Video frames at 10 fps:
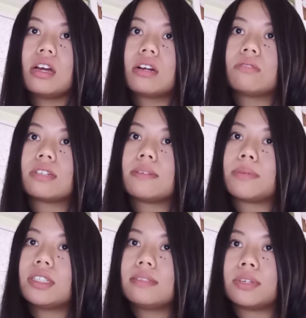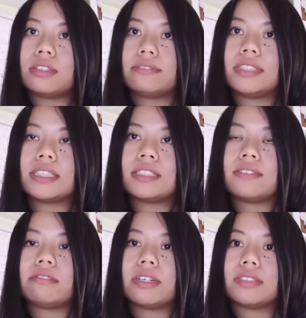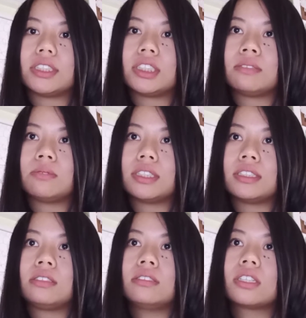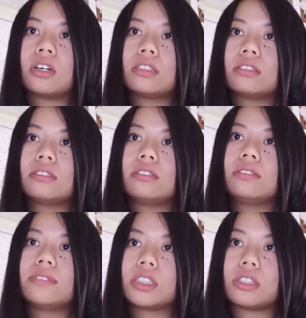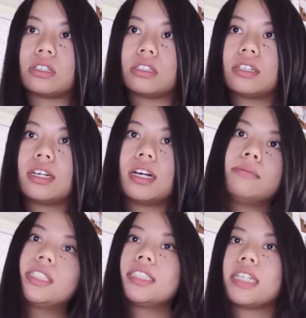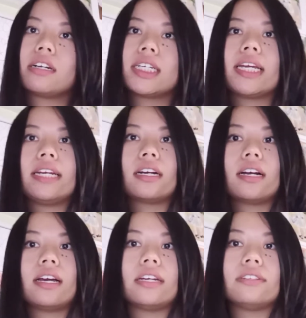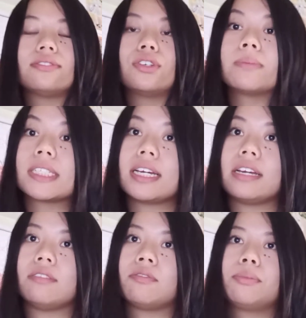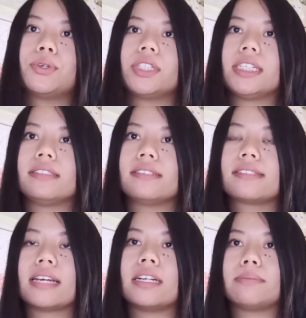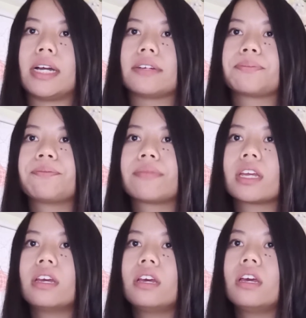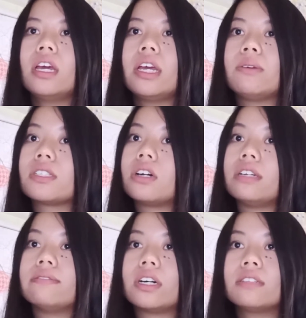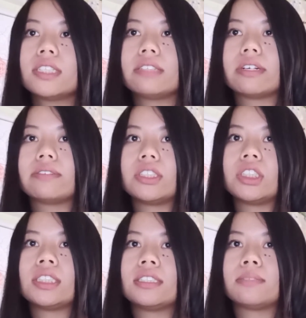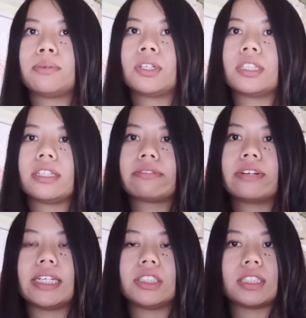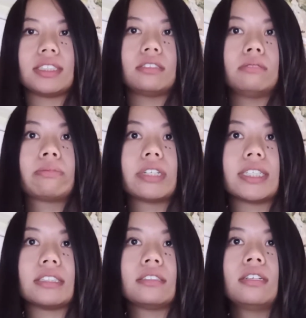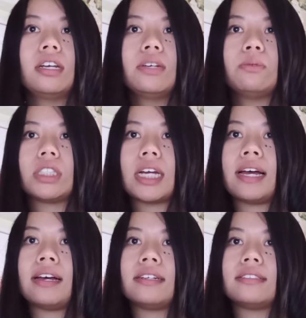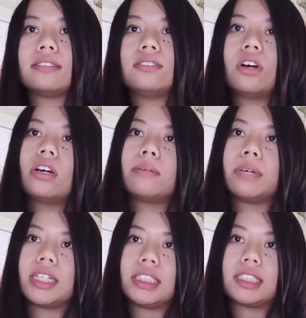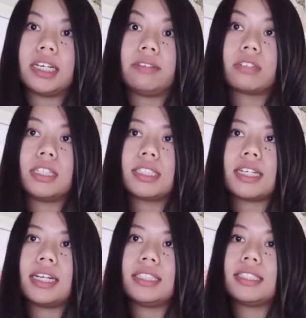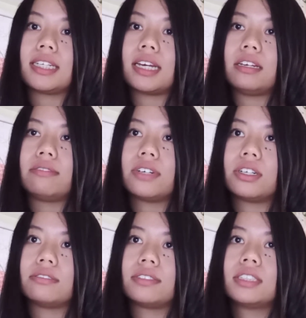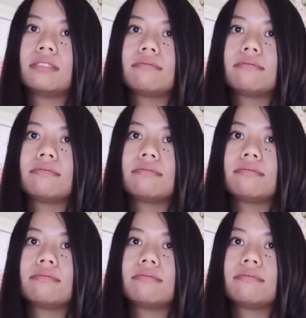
One of the most important figures of the revolution was Toussaint Louverture, a military leader and former slave born in Saint-Domingue. He was not involved in the revolution and supported the French until Britain, which had not abolished slavery, decided to get involved.